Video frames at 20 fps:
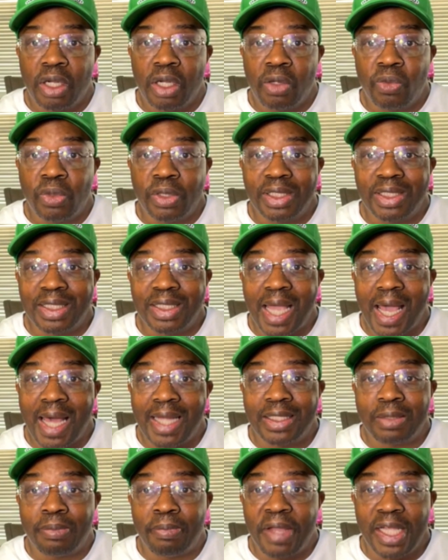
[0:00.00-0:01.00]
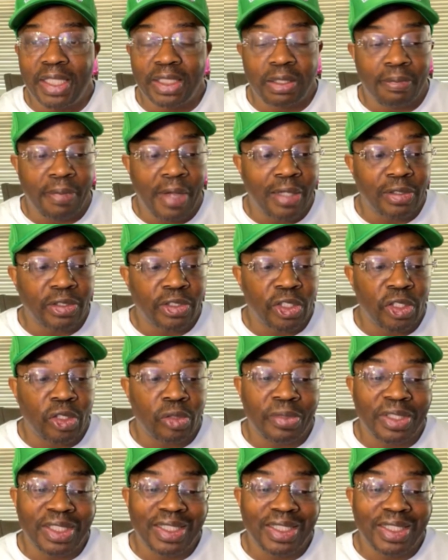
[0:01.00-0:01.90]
with this college basketball tournament.